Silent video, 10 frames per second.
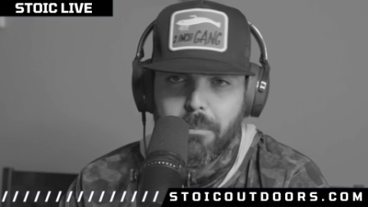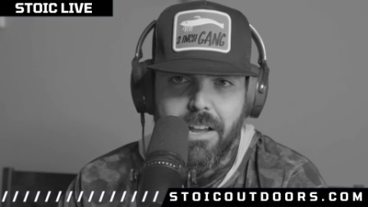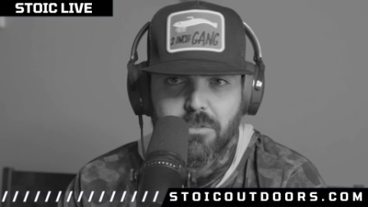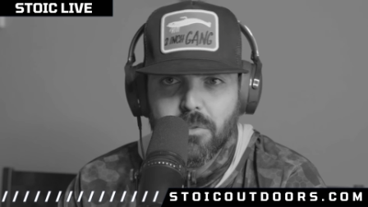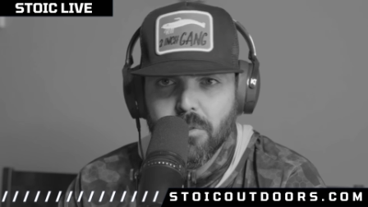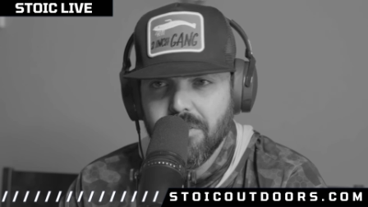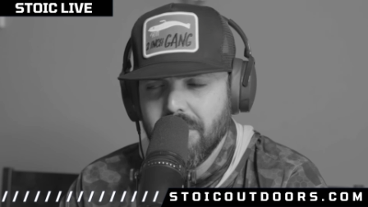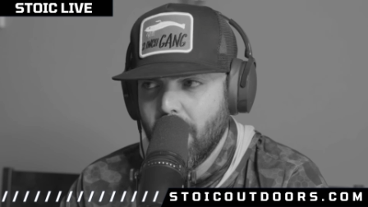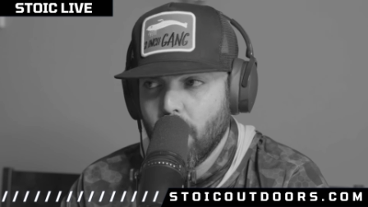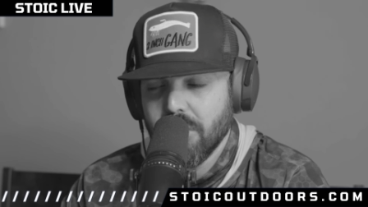Mansfield,
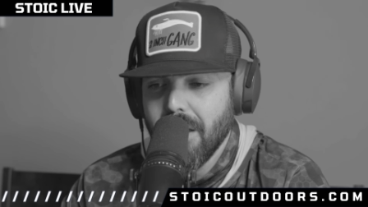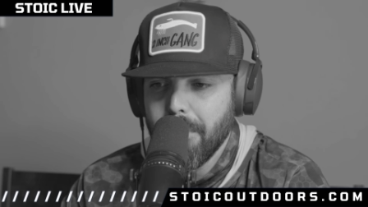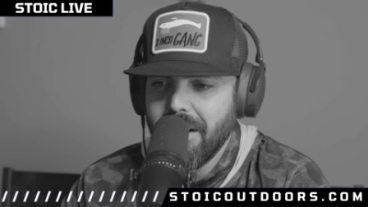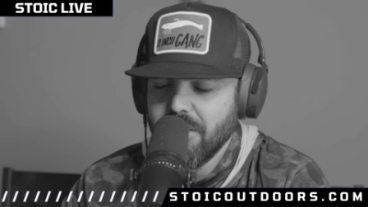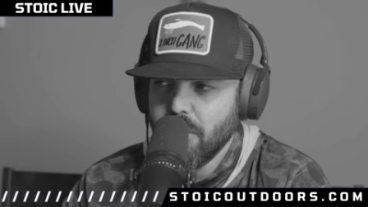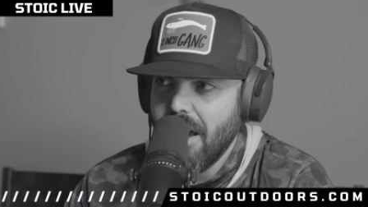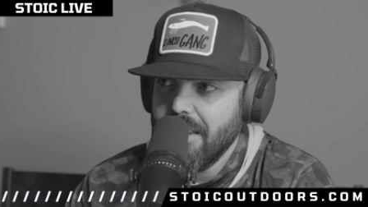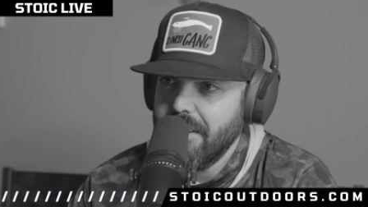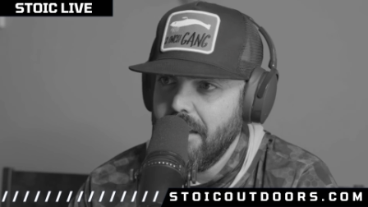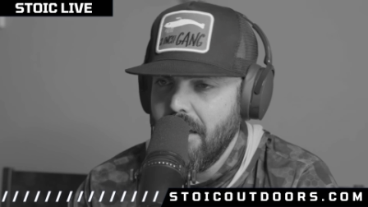or South Padre
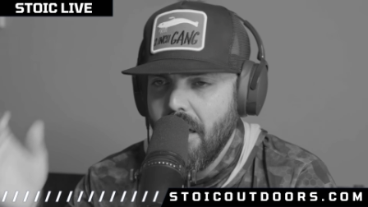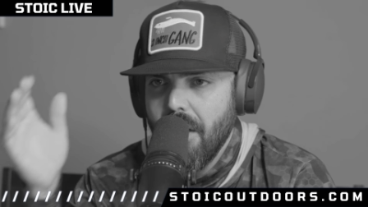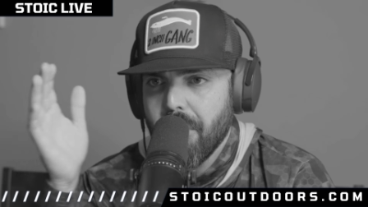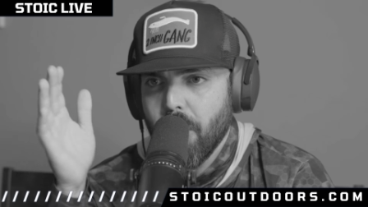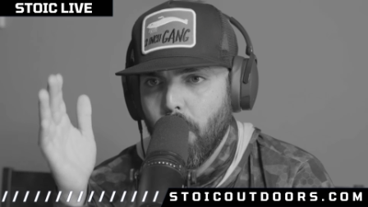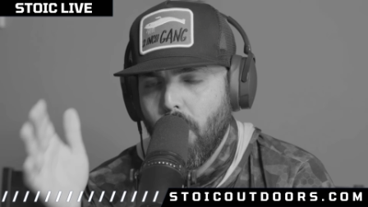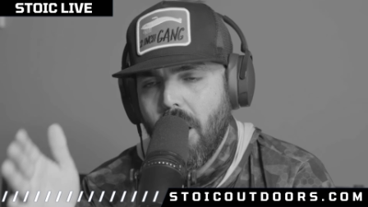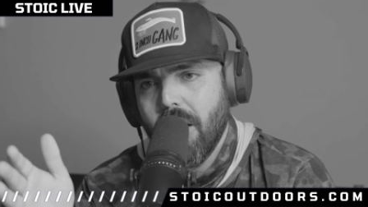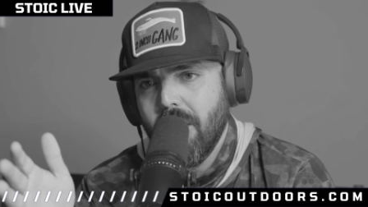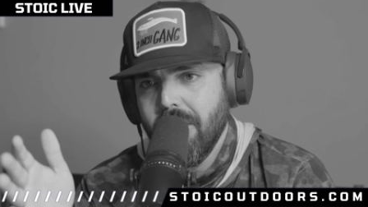Island, the
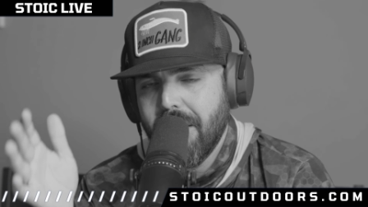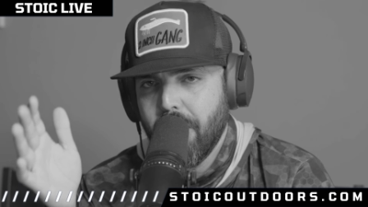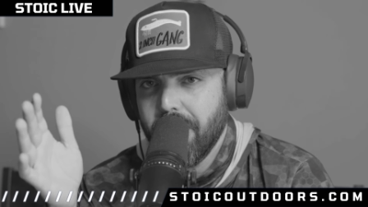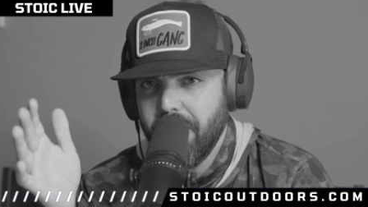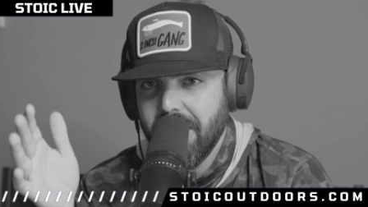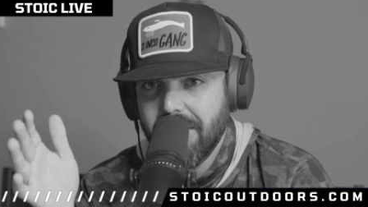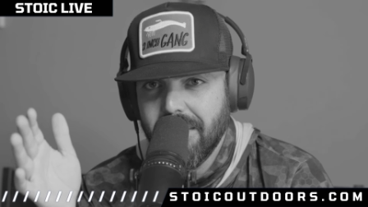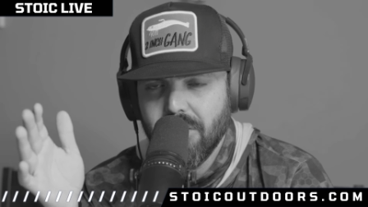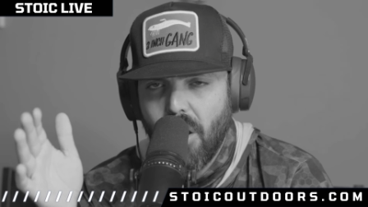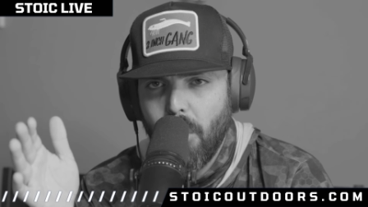water that you're fishing
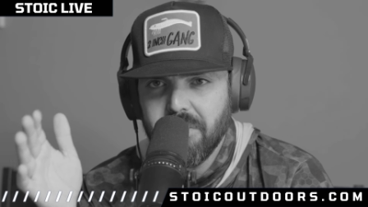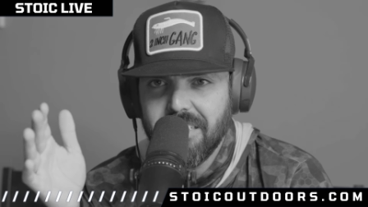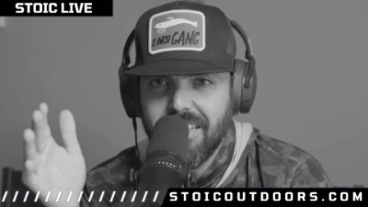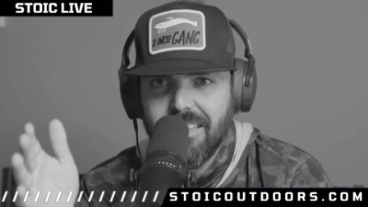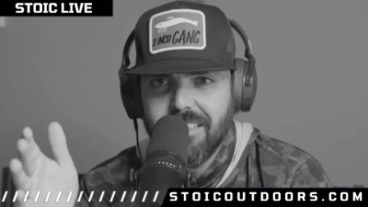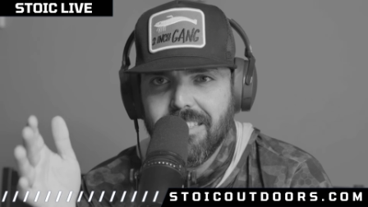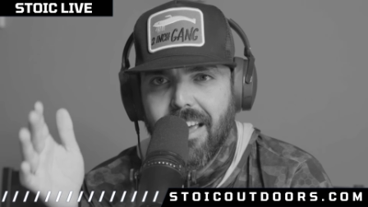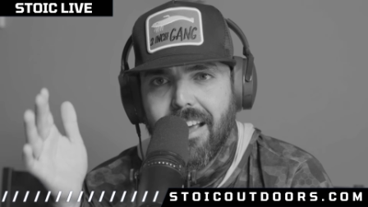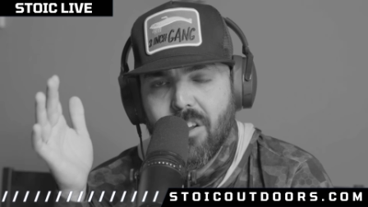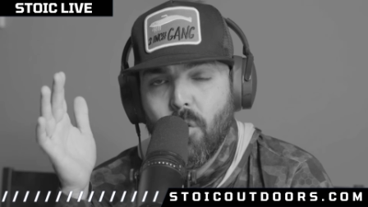is always going to
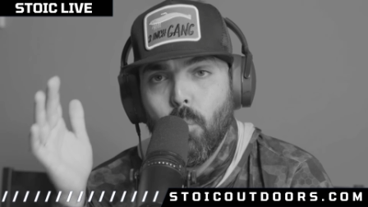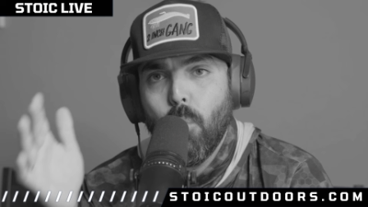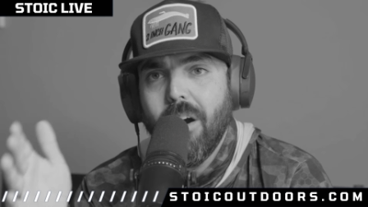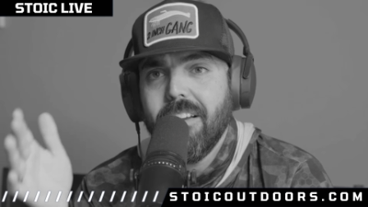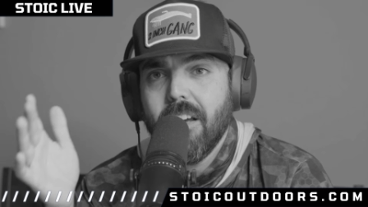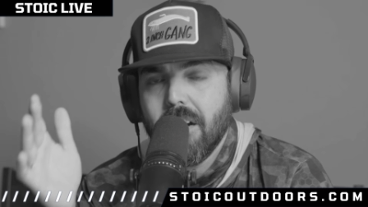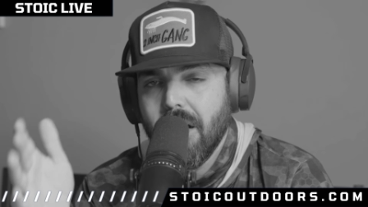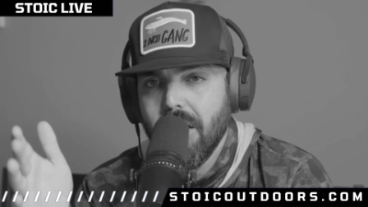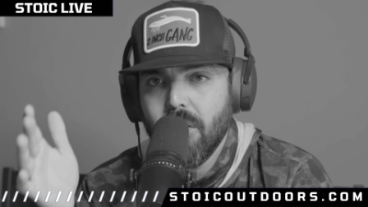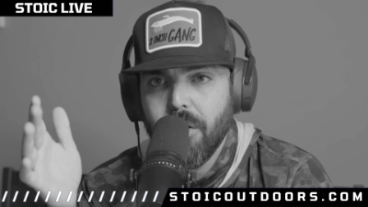dictate what
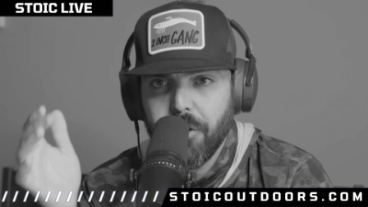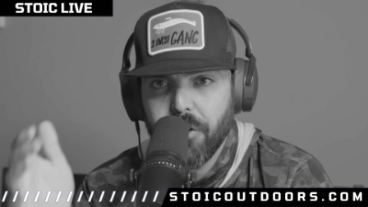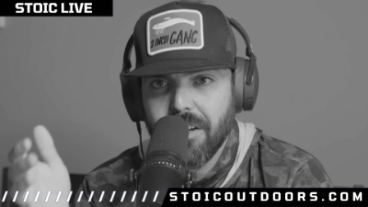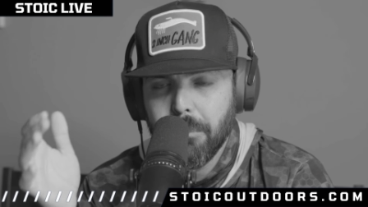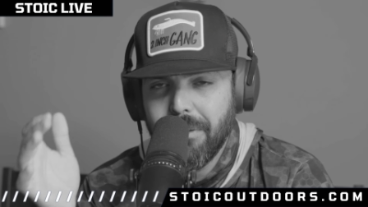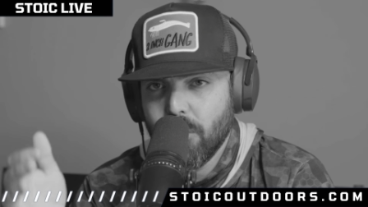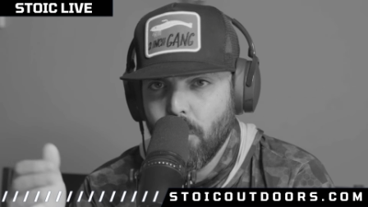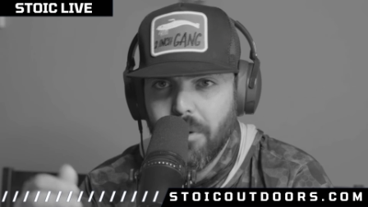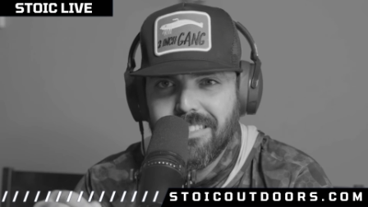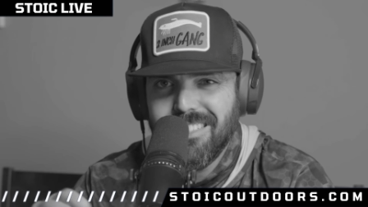color you're going to be
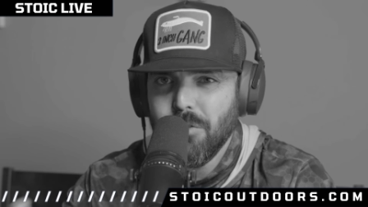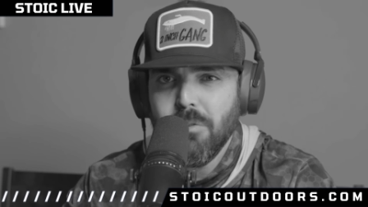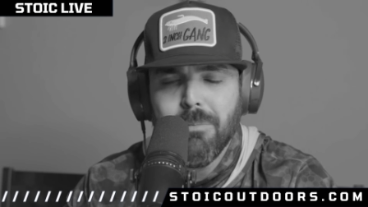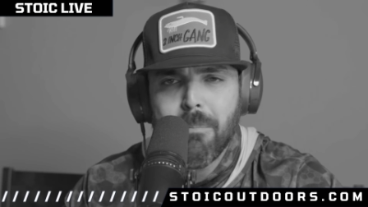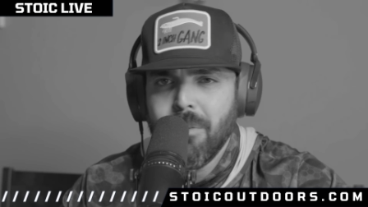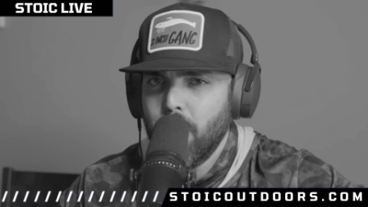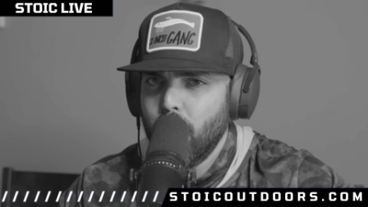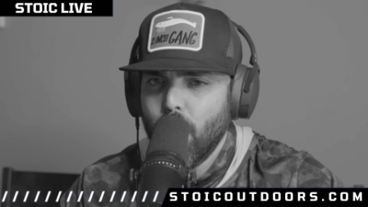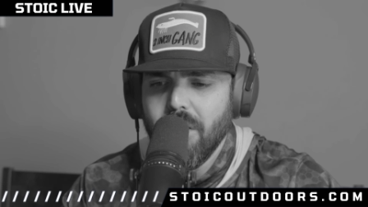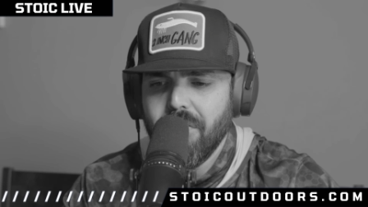throwing. Just remember,
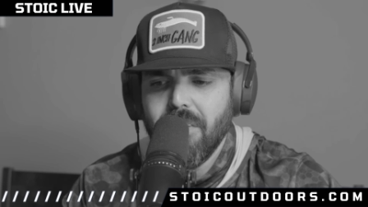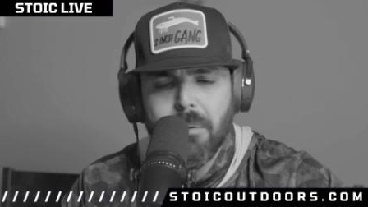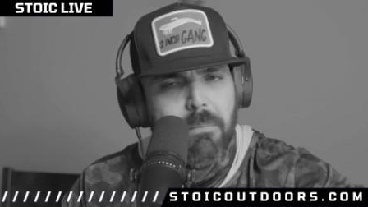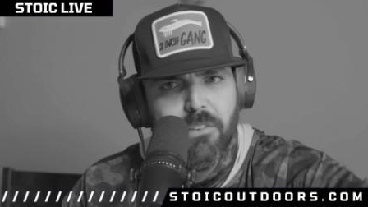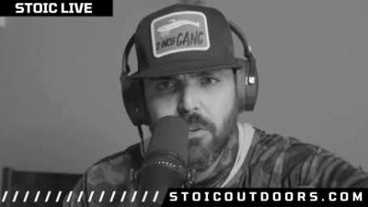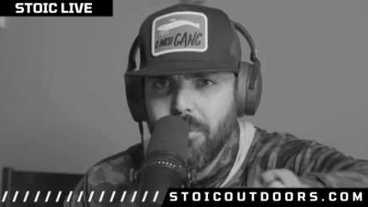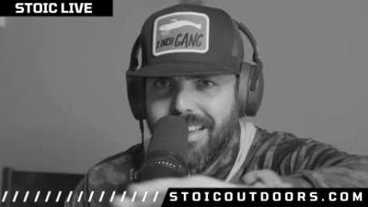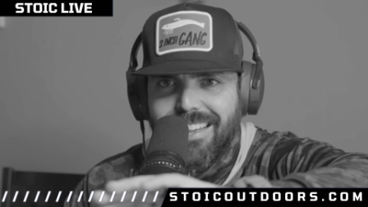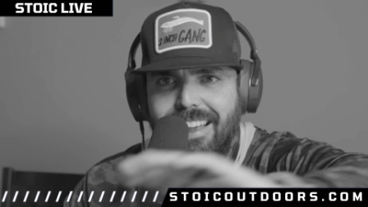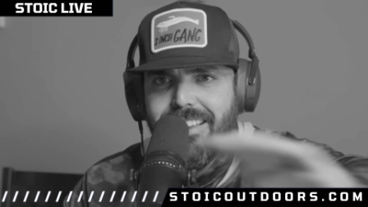rule of thumb, if you don't
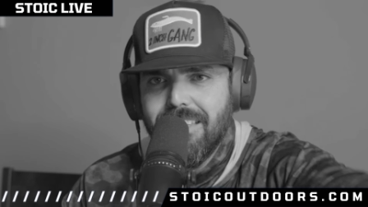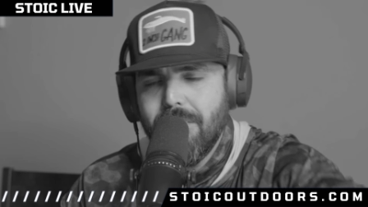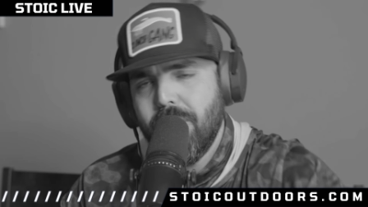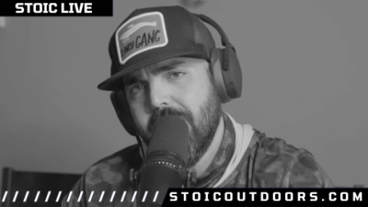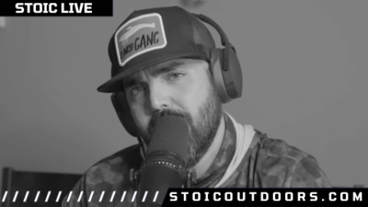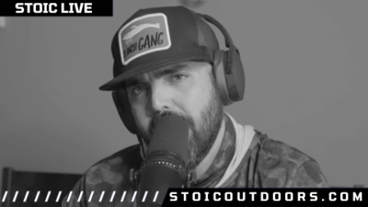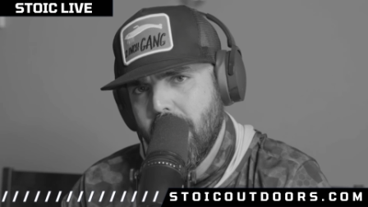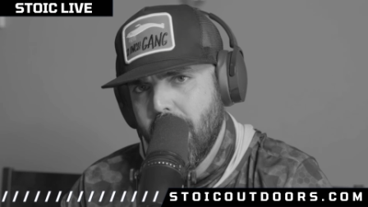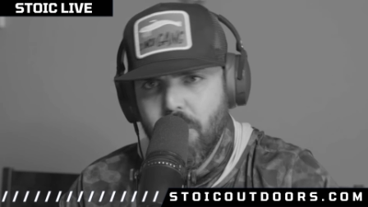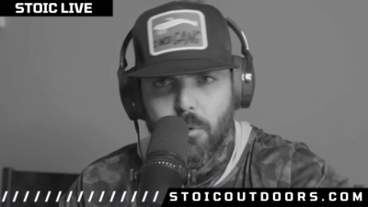get anything from this
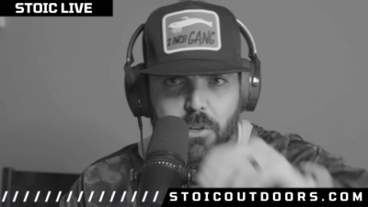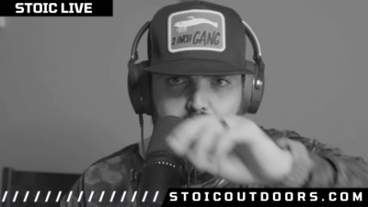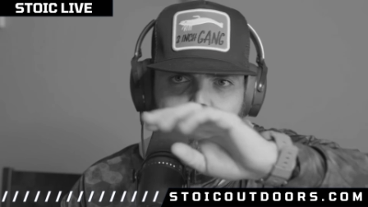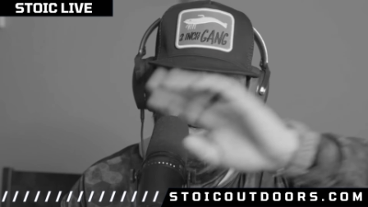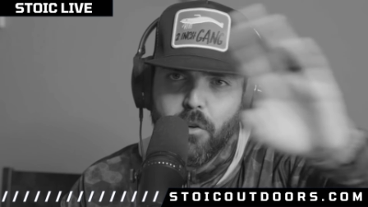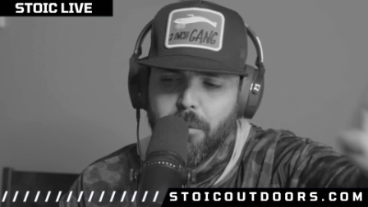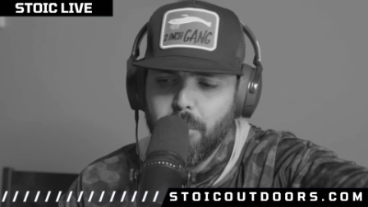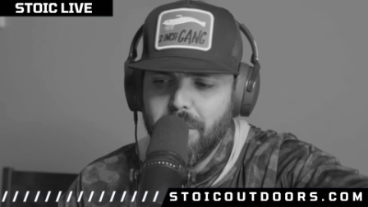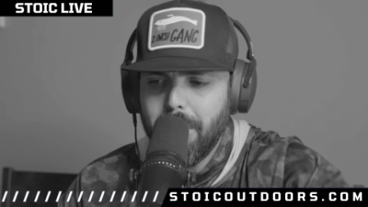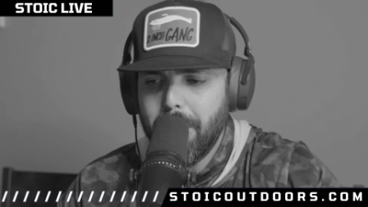video, if you if you don't even
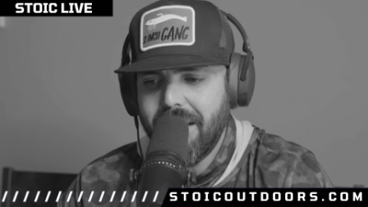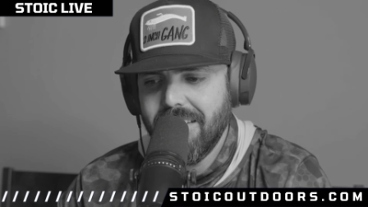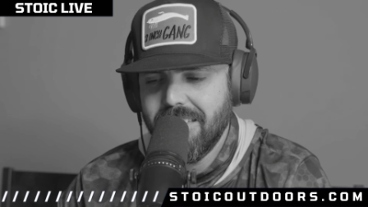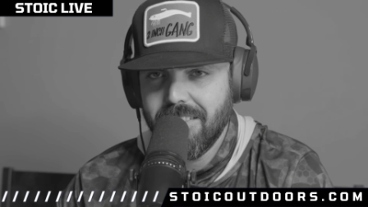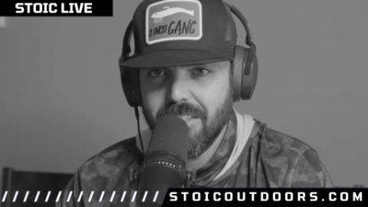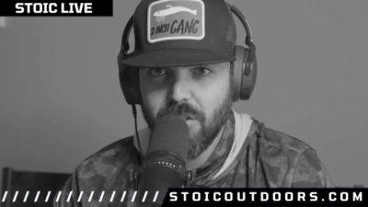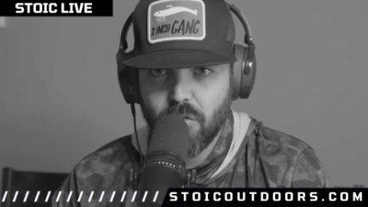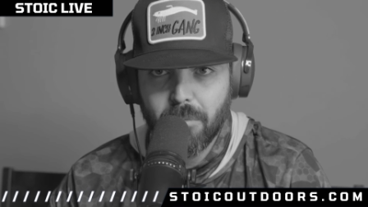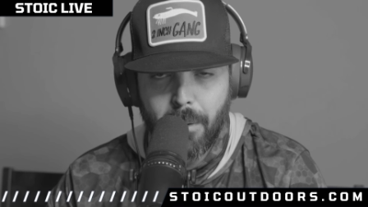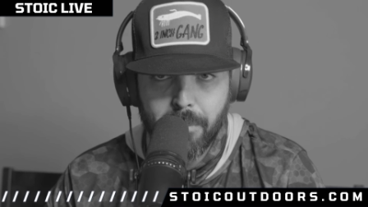want to be paying attention, just
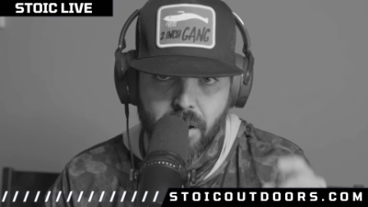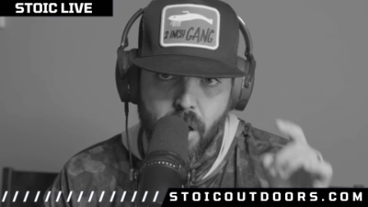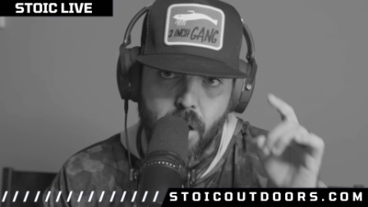remember